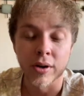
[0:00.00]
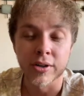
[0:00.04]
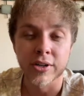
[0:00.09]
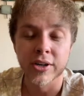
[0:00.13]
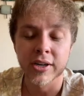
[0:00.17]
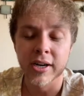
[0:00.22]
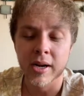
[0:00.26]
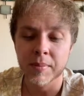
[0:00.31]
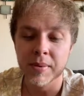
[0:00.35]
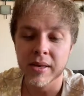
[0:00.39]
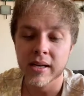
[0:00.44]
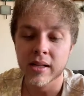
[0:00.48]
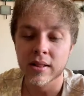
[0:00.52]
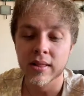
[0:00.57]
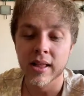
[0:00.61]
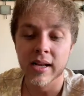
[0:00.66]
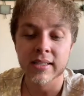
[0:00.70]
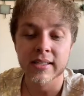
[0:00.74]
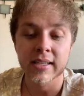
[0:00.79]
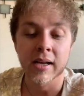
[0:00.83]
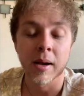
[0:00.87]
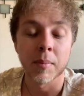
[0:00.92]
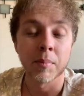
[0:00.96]
You're going to be
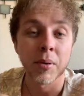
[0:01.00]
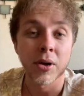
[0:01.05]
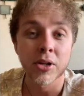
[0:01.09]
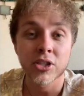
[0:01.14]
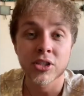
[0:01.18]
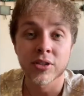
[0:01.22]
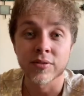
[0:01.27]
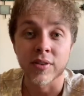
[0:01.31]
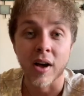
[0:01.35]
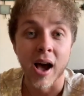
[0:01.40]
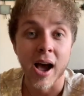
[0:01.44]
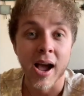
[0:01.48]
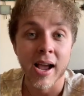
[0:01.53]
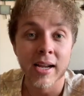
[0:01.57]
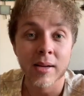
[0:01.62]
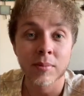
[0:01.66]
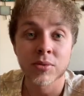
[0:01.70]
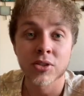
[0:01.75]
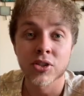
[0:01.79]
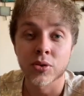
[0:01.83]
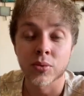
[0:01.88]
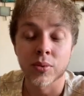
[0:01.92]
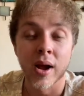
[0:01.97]
collecting a bunch of items
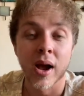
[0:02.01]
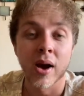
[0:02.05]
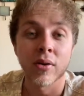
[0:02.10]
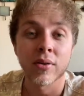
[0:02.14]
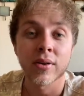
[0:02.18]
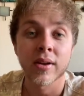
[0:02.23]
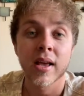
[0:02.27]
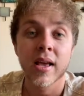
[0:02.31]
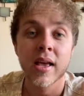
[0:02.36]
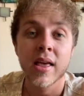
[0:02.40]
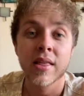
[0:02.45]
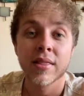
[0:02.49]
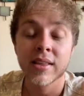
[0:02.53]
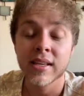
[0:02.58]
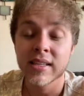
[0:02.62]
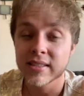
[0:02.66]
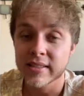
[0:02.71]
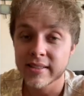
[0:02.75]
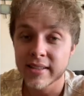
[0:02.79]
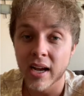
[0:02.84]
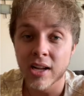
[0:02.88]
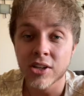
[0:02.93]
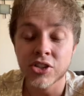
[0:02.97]
throughout these
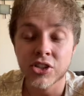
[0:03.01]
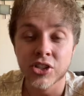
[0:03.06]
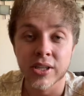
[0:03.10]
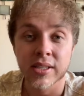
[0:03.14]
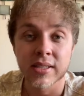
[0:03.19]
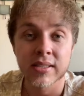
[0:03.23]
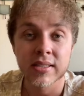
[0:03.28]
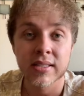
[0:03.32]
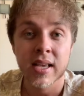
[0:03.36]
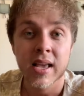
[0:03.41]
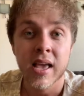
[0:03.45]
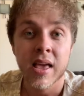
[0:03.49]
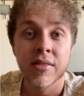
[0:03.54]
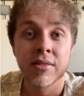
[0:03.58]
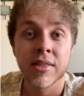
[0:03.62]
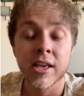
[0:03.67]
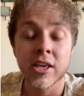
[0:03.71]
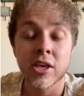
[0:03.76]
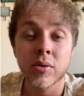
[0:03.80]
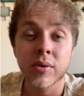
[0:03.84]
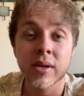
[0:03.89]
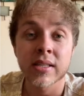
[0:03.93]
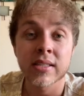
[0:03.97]
dungeons that
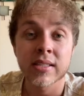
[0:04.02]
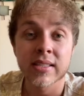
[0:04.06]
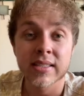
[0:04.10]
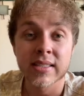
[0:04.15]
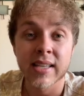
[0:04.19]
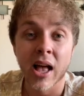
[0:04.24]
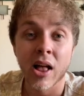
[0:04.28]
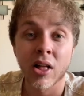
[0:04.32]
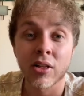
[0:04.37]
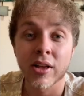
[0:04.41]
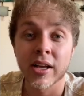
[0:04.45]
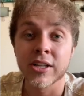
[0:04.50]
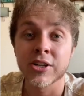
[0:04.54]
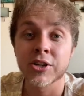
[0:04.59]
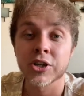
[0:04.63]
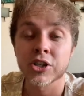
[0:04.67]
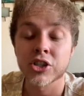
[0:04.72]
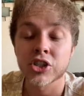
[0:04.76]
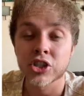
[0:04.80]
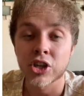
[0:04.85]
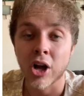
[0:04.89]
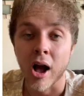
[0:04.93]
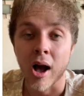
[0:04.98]
you can sell in your
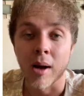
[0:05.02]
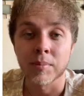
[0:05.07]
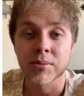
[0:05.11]
shop.